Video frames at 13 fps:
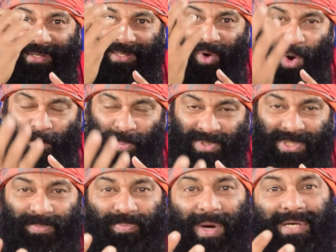the
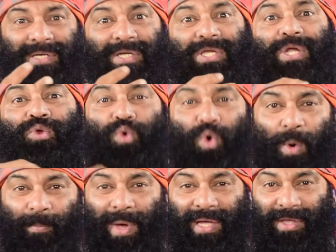opposite partner can
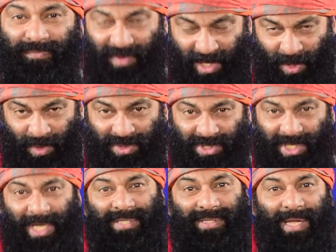go back if he cannot
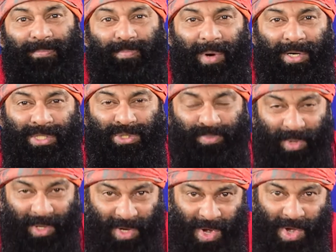take that
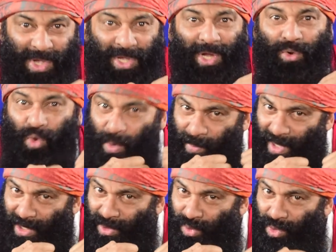punishment he can go
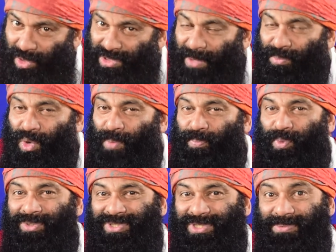back and do some more
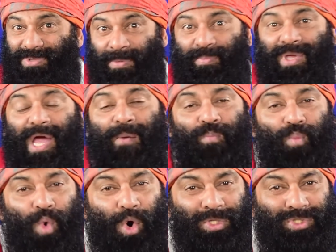push-ups and become
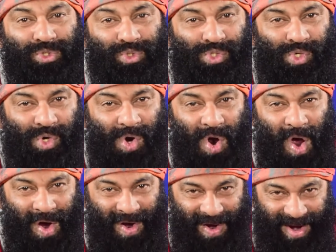more
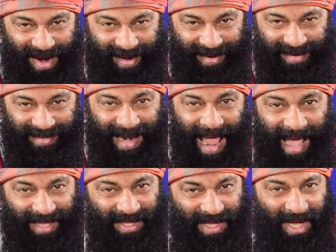stronger
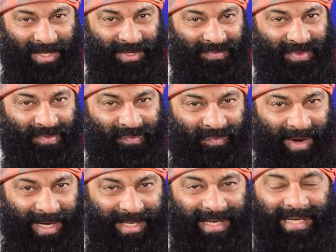at the end of the
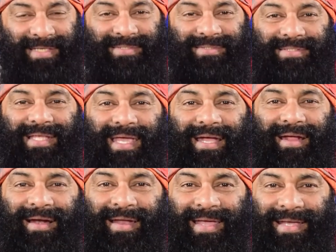fight they
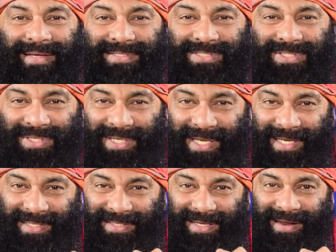cling
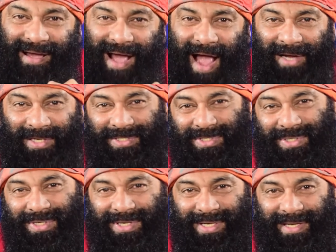together hug
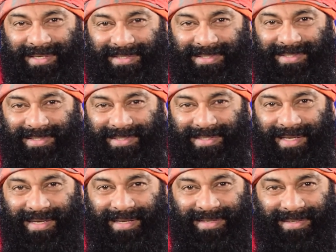together
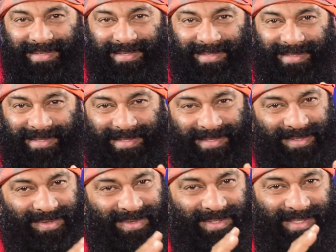and
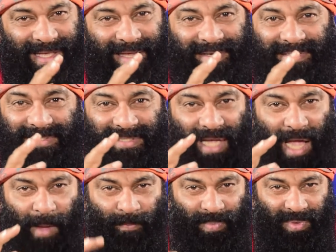there is
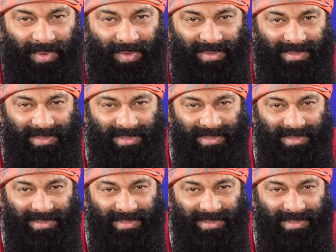happiness